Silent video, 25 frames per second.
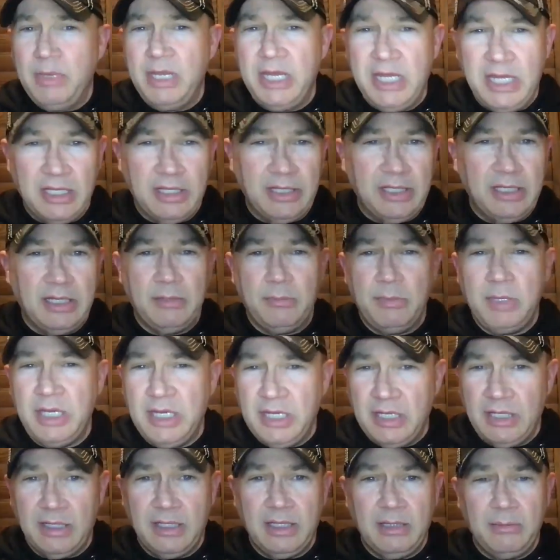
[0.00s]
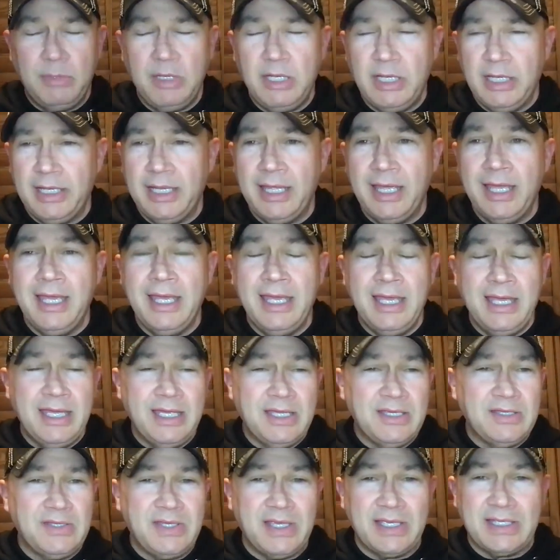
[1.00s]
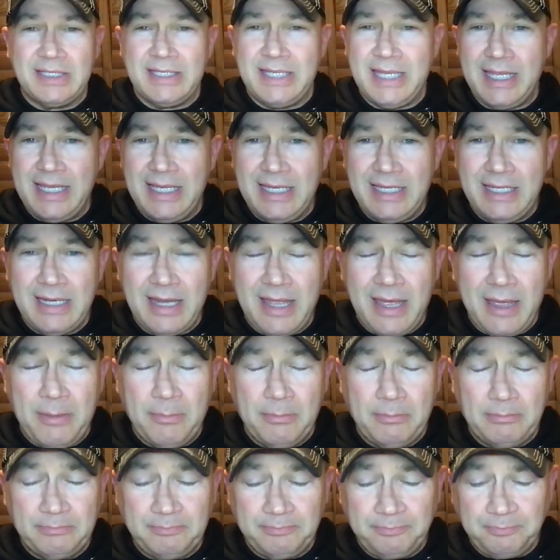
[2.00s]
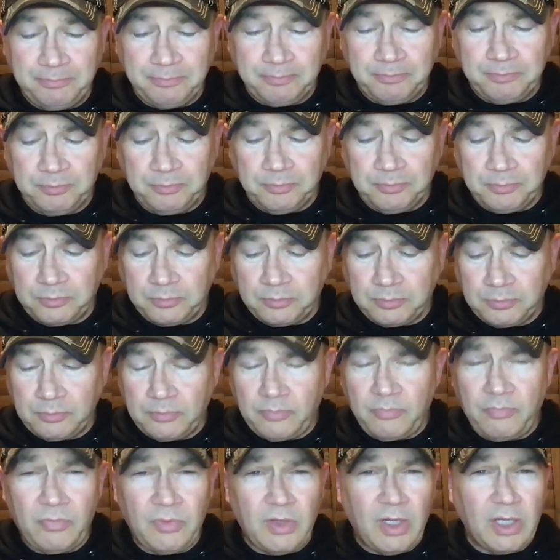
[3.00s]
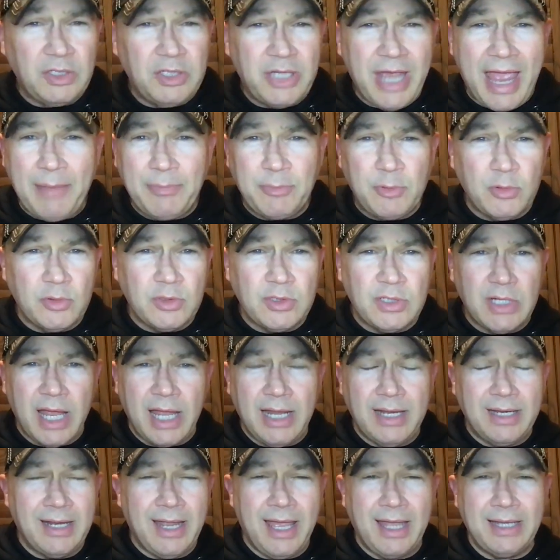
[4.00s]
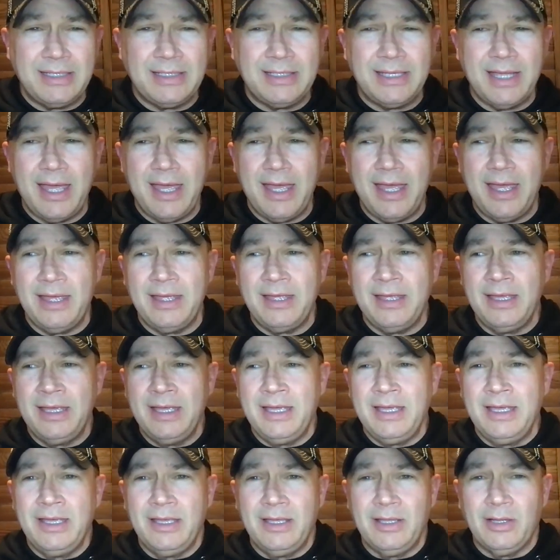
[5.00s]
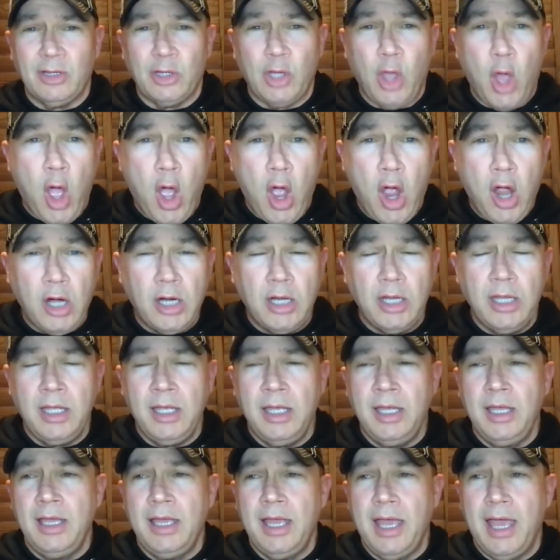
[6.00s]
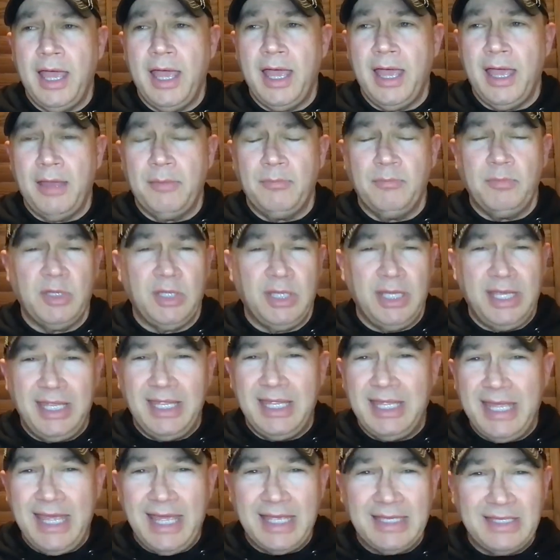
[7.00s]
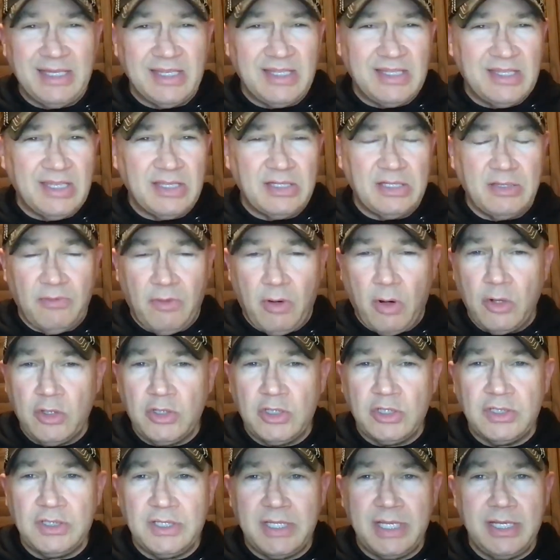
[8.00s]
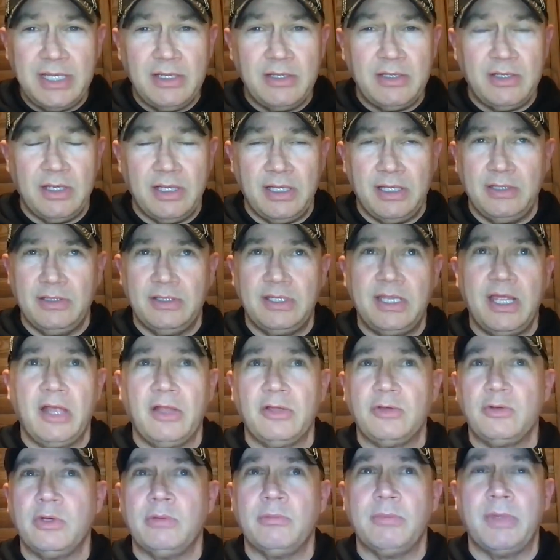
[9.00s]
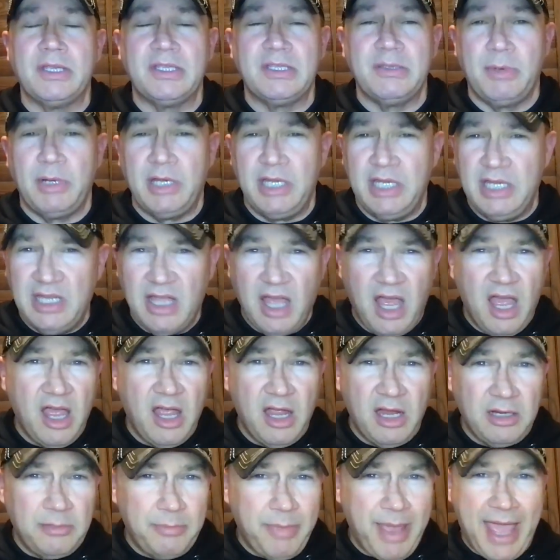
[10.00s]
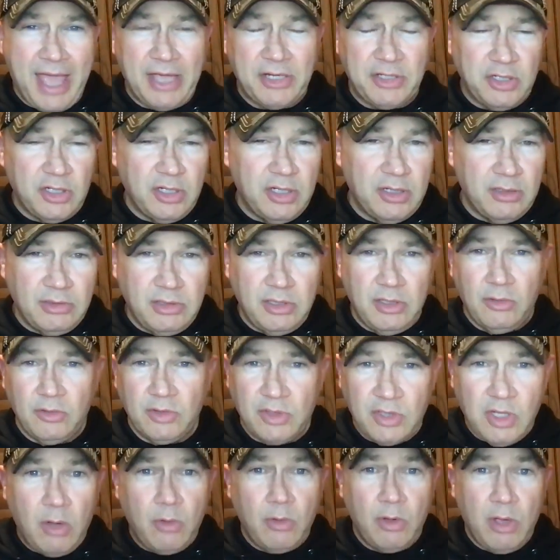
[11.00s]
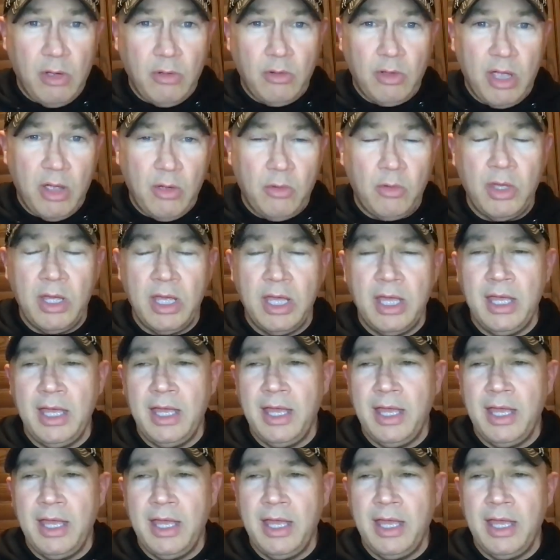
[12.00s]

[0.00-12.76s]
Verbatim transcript: immediately, and immediately, immediately. Sixteen um, chapters, not not uh, long, uh, but he he has a sense of urgency. You can tell it's written by somebody young, passionate. You know, it's go go go.